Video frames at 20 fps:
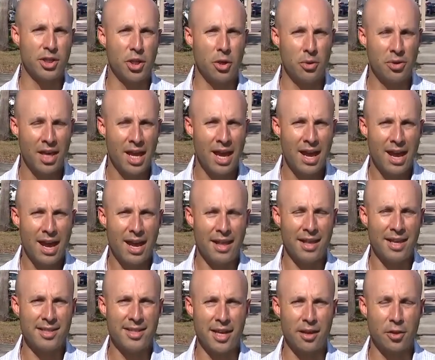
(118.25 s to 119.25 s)
youth, and
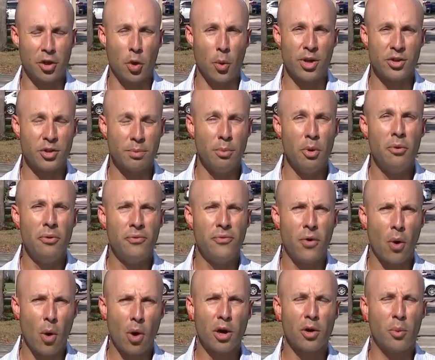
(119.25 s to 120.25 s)
they say they're going to move
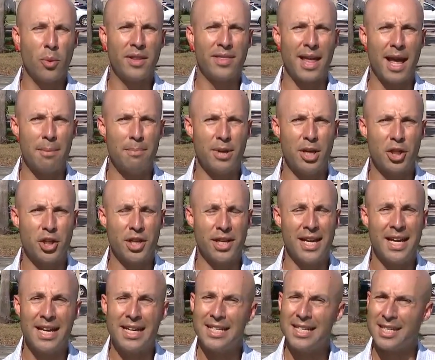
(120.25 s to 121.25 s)
forward with that mission
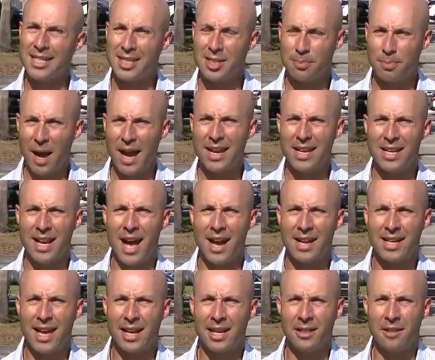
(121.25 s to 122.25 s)
despite not
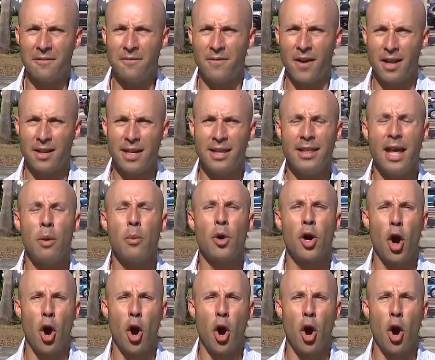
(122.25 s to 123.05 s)
getting the funding they were